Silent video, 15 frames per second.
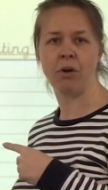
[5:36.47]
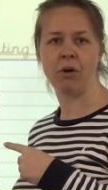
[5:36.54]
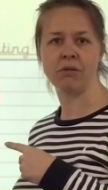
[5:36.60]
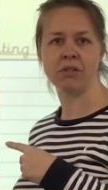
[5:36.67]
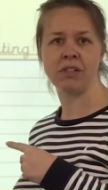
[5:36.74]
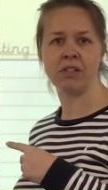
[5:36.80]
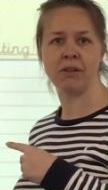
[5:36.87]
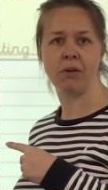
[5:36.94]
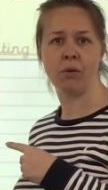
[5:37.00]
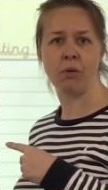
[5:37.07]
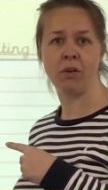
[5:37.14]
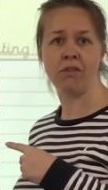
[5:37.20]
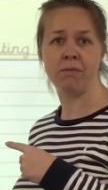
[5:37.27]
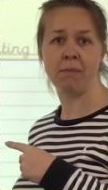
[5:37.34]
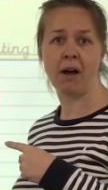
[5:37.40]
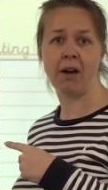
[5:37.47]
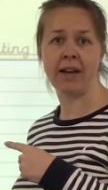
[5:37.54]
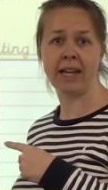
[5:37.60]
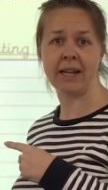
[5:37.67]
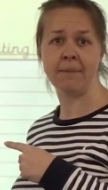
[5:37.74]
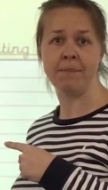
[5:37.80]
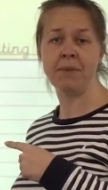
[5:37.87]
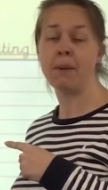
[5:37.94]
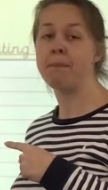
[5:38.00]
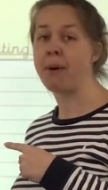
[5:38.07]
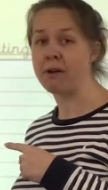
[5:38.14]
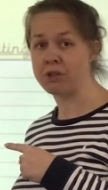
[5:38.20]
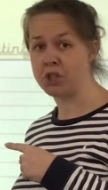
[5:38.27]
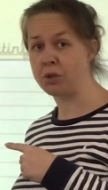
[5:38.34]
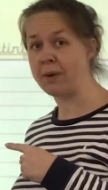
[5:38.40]
got all of my
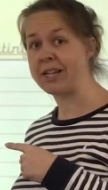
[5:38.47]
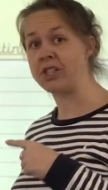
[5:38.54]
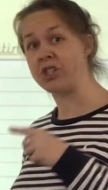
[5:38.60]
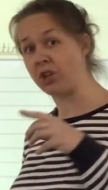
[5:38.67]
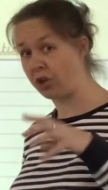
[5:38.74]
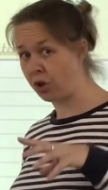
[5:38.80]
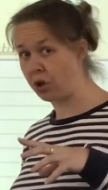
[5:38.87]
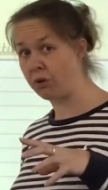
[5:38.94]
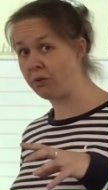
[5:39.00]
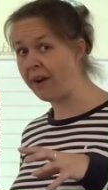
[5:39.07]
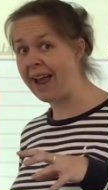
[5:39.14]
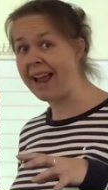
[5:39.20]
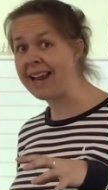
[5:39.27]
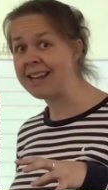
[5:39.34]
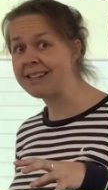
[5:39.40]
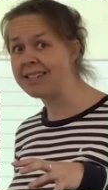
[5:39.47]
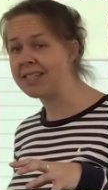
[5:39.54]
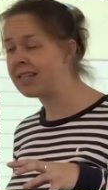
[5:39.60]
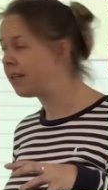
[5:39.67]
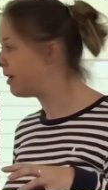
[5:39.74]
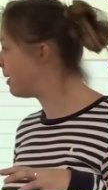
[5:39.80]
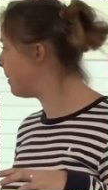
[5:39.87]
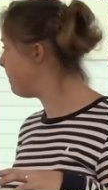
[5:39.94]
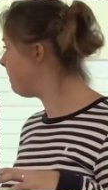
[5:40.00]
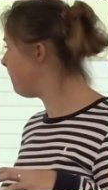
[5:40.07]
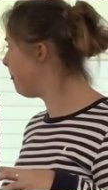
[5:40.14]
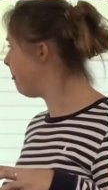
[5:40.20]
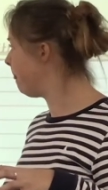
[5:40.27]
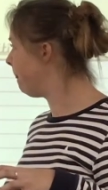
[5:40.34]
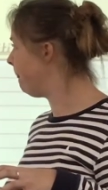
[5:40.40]
punctuation correct.
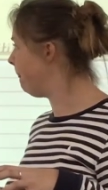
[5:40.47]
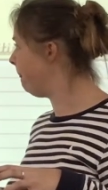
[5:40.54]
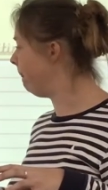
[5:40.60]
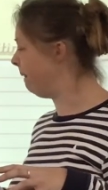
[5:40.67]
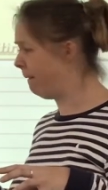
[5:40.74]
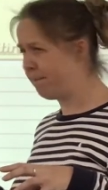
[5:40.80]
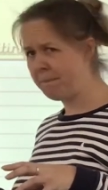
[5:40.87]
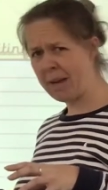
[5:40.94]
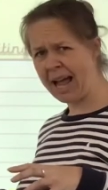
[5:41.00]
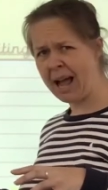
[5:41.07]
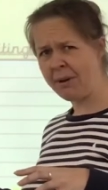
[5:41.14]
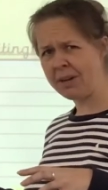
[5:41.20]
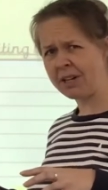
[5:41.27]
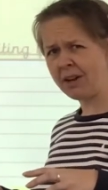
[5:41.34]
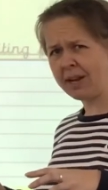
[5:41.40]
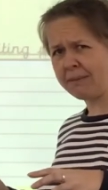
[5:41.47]
But how can I